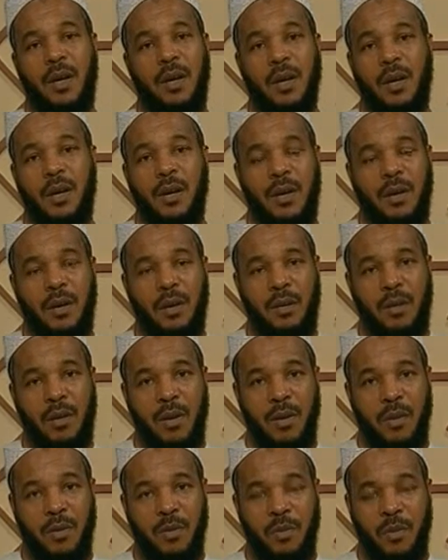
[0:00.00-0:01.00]

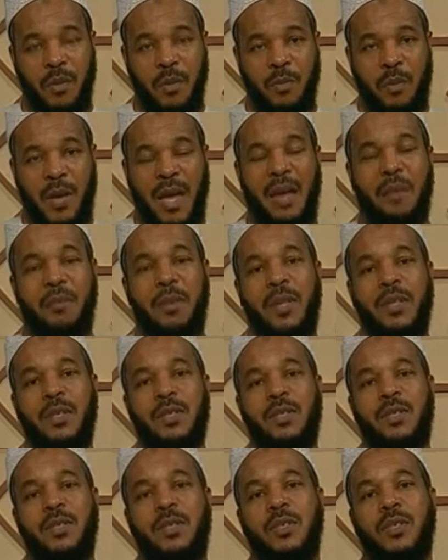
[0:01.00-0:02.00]
The
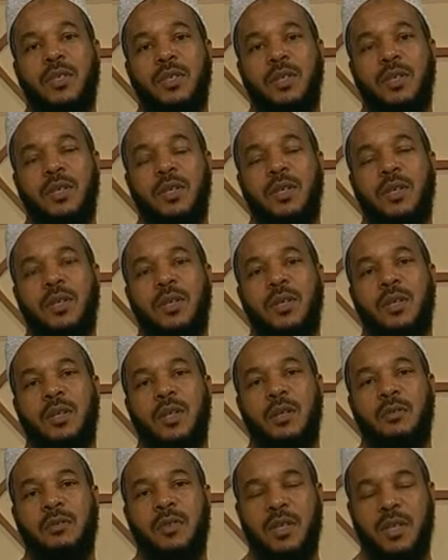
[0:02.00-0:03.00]
payment,
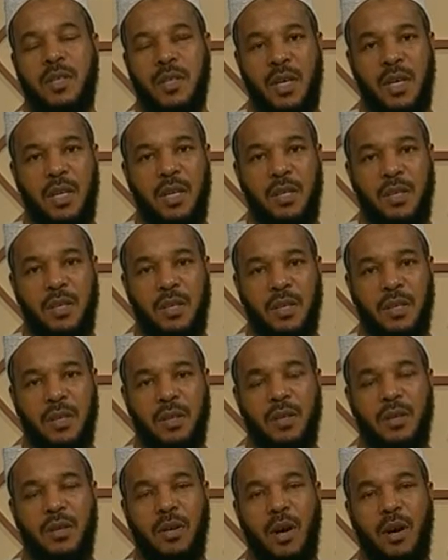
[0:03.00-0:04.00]
the receipt
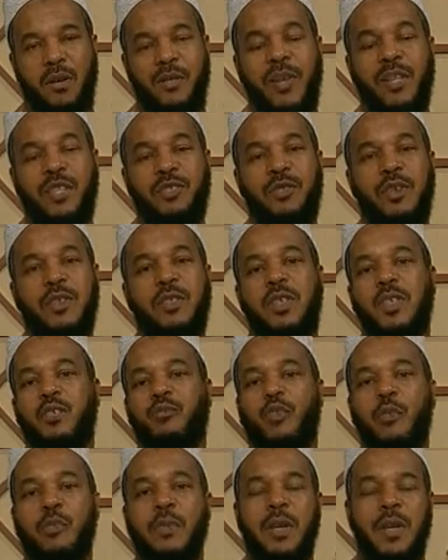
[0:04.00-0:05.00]
of interest
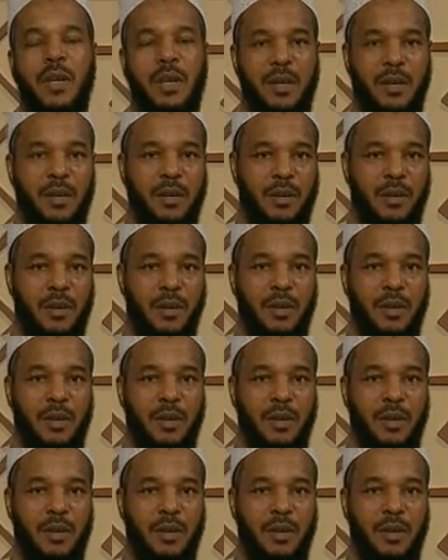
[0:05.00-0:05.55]
is forbidden.